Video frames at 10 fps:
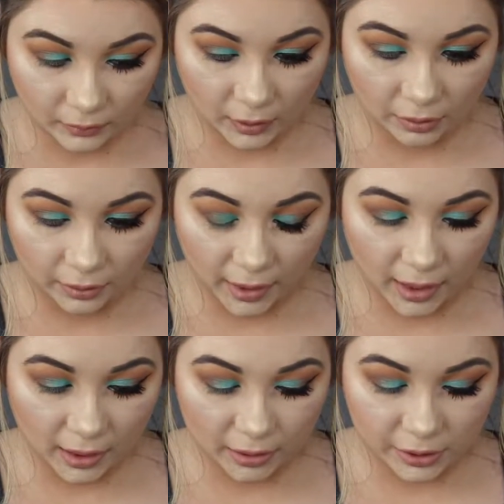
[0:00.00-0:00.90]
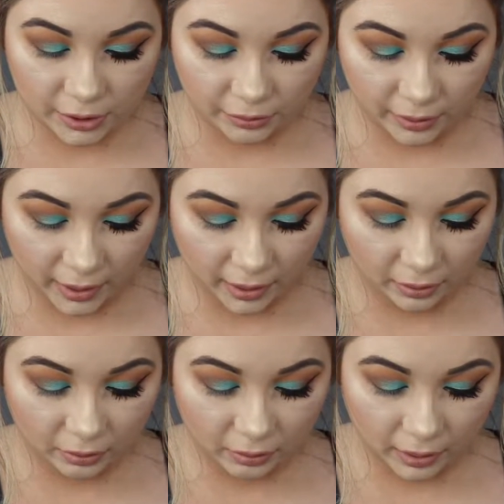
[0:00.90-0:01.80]
Okay, and so now
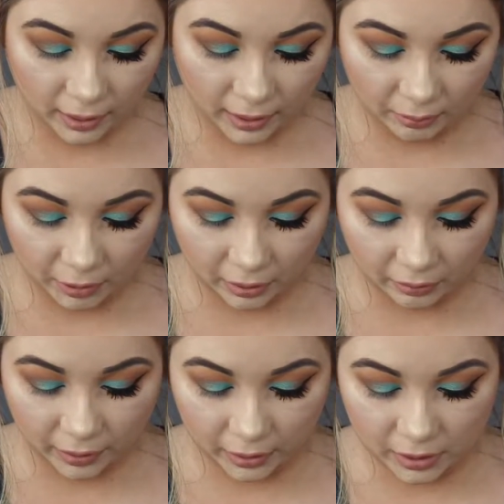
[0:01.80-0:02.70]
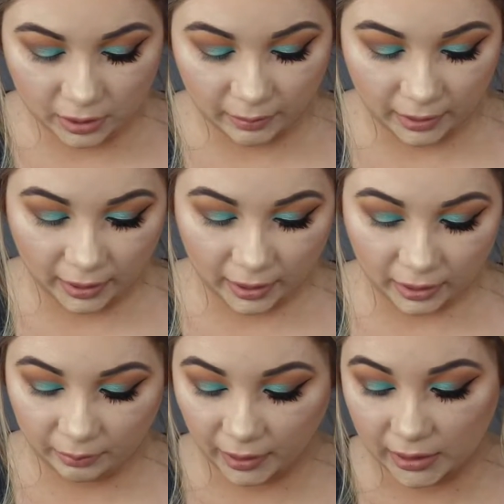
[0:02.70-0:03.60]
I am going to be
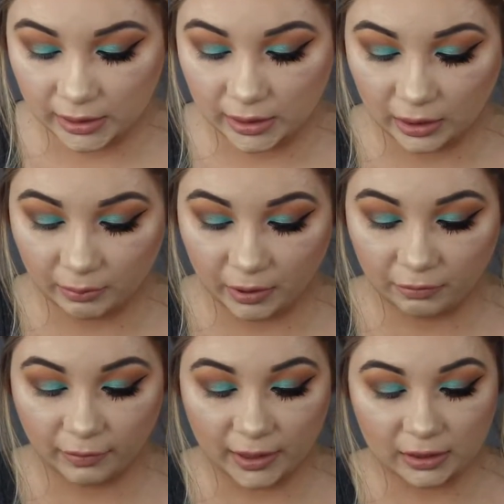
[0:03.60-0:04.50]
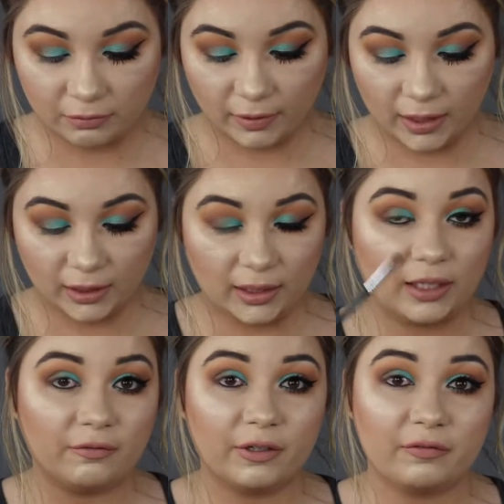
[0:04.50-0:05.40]
getting my Sigma Flat Defining
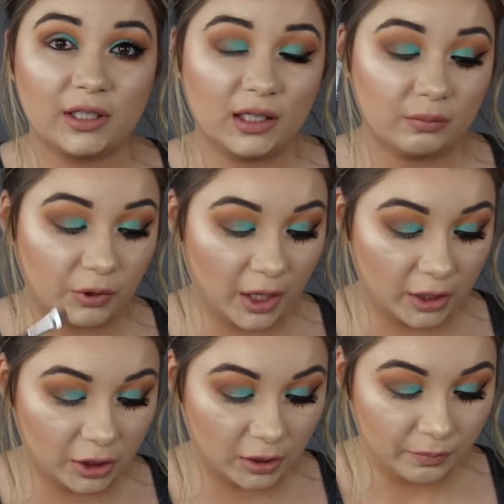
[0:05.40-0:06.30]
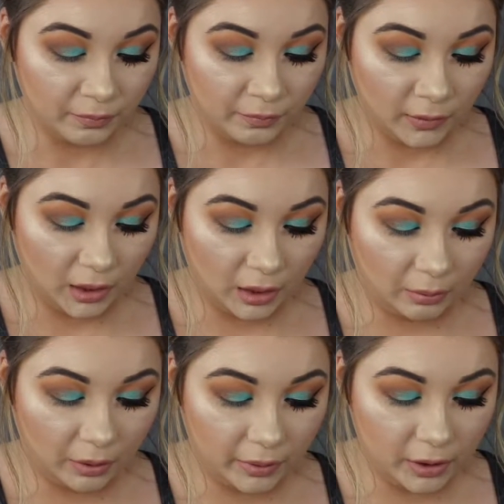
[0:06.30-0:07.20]
E15 brush, and I'm
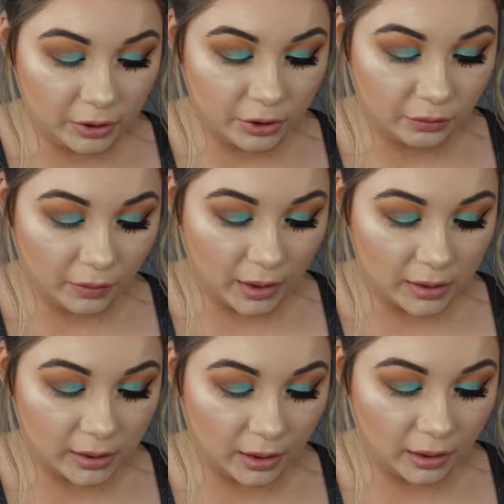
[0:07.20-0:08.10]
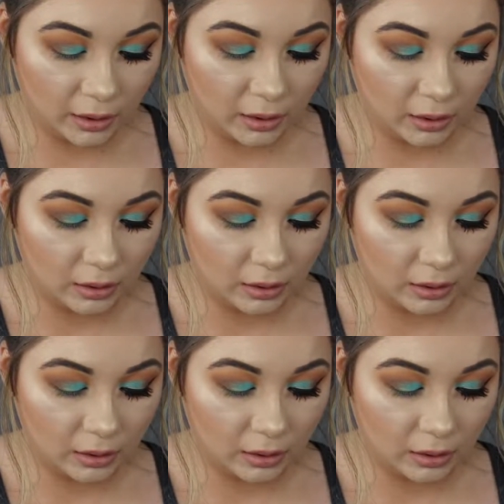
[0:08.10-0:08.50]
going into Rustic